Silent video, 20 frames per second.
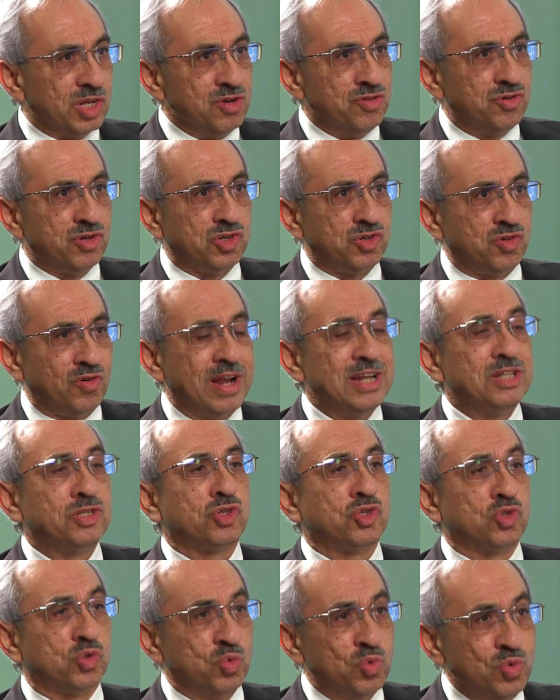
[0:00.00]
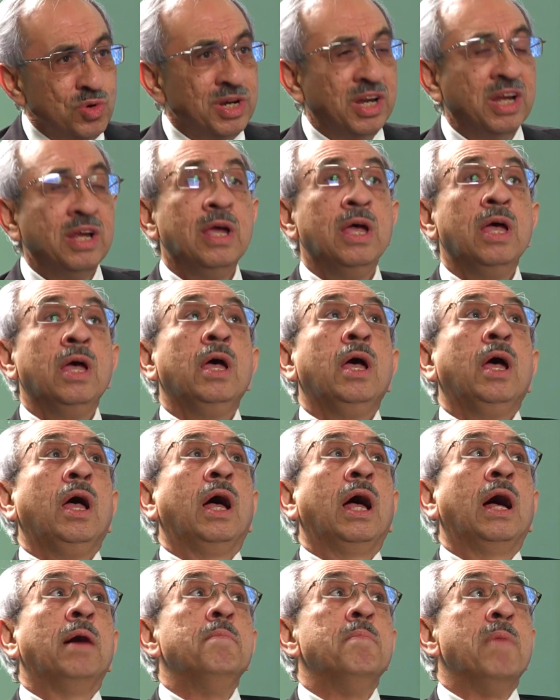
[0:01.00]
interest rates soon.
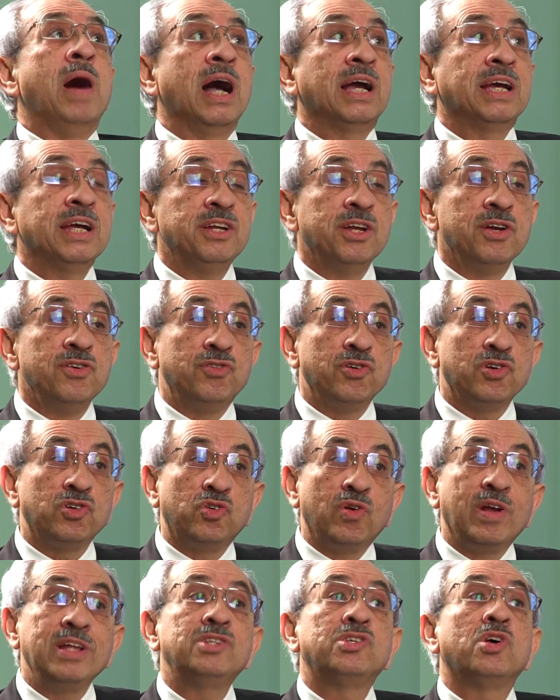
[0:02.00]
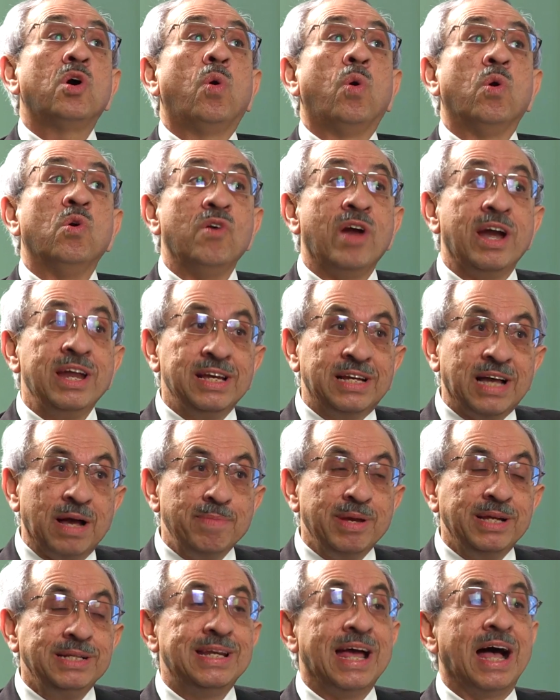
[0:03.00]
Market interest rates are already
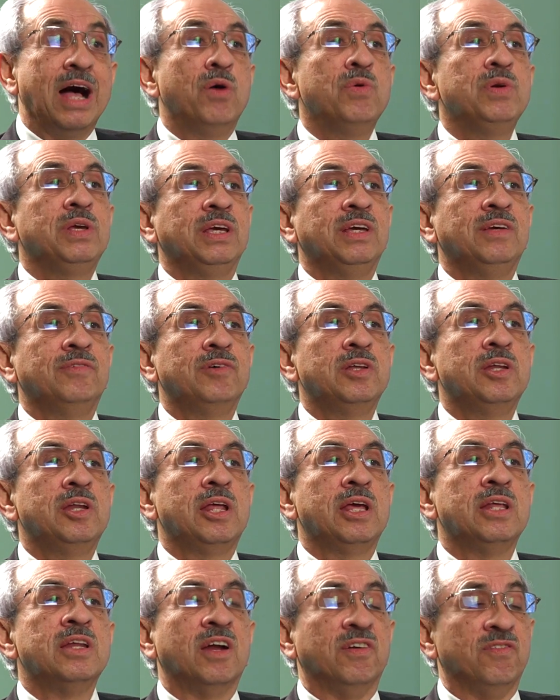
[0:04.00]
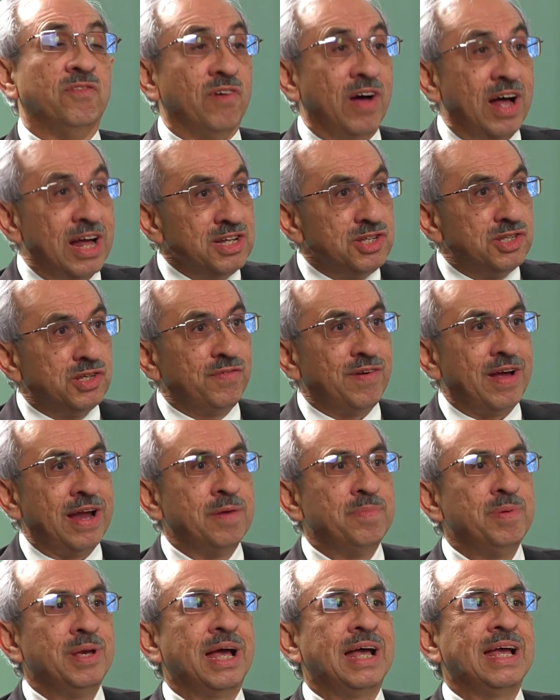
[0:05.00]
coming down even in advance of
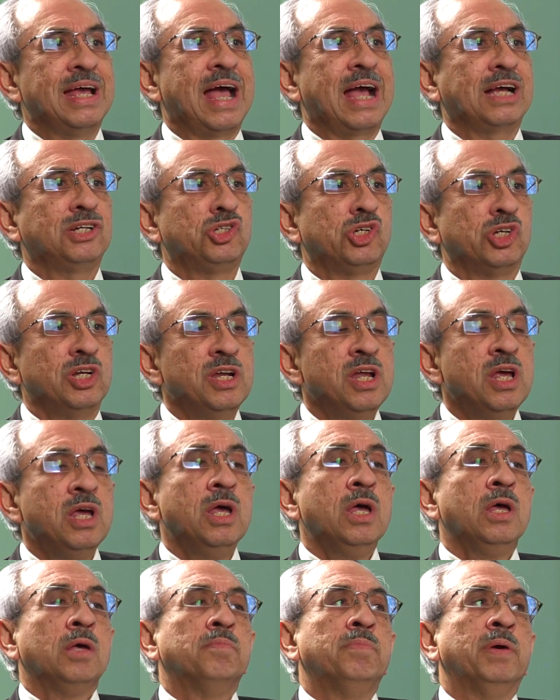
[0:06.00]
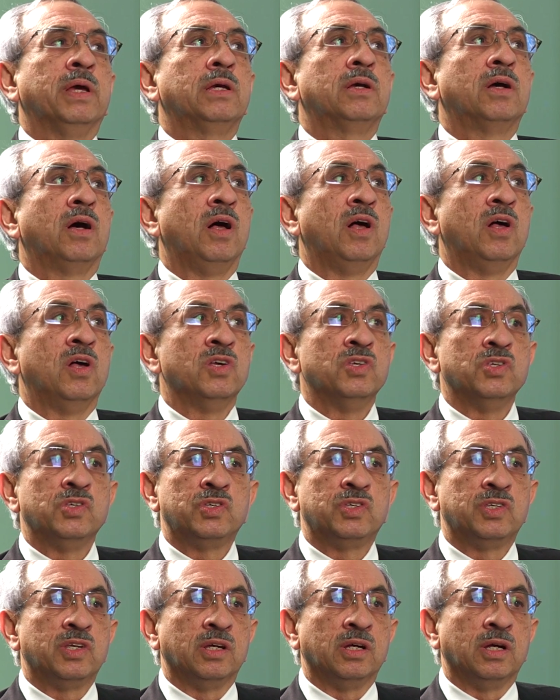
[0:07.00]
RBI action.
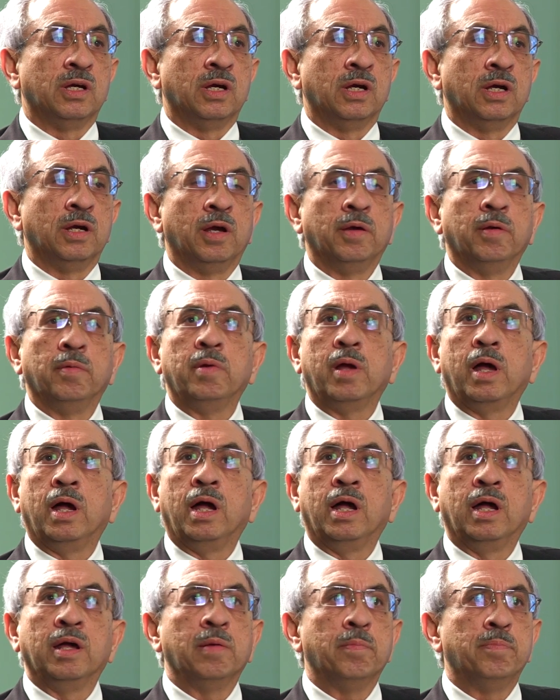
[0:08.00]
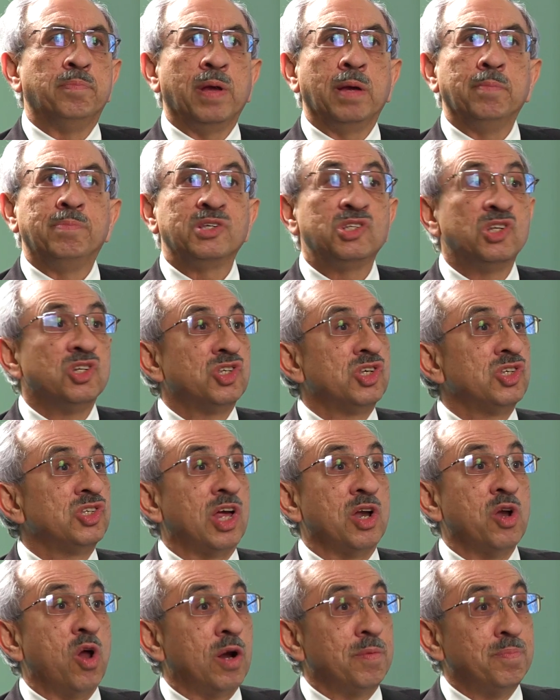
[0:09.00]
because businesses
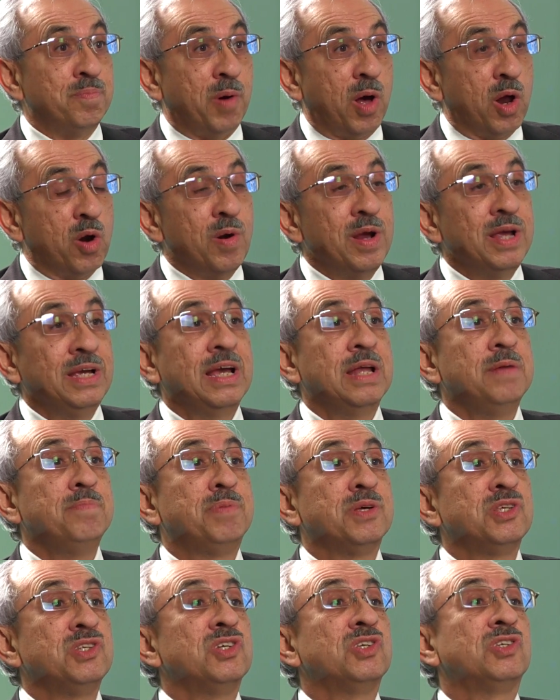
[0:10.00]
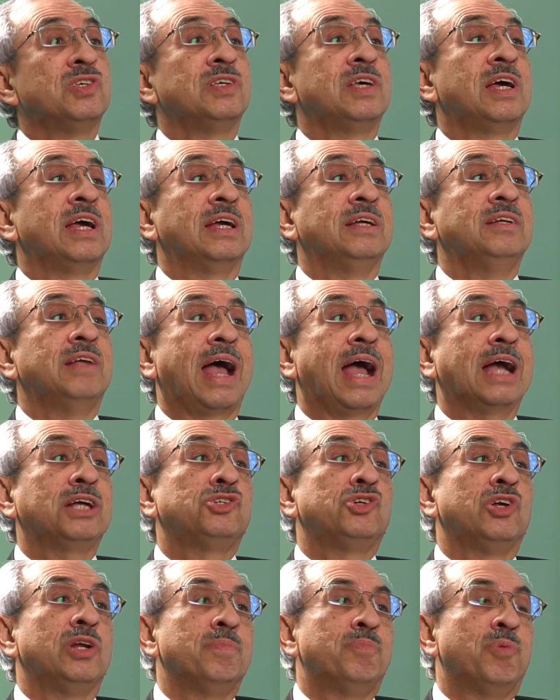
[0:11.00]
are not borrowing and businesses are
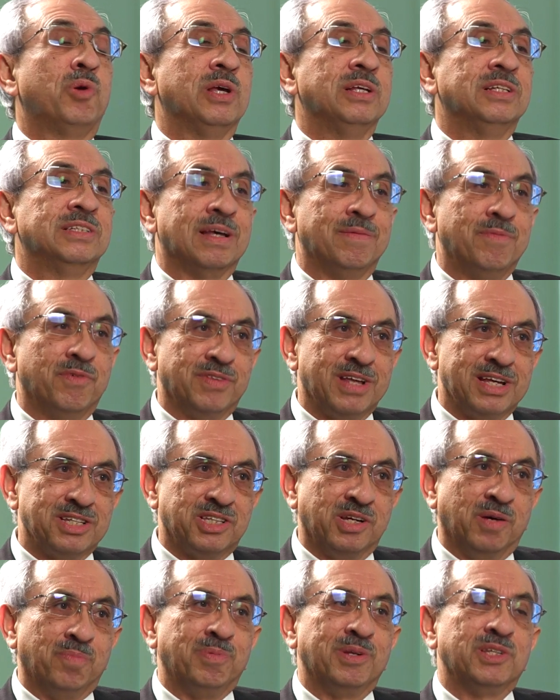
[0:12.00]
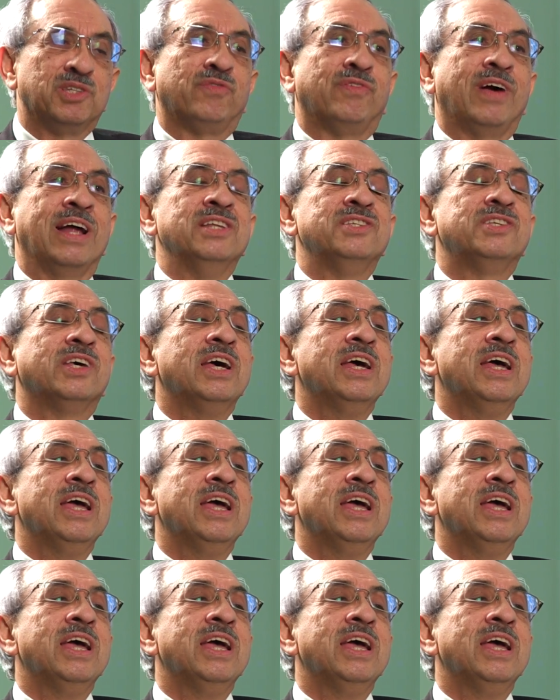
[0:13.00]
actually putting some of their surplus funds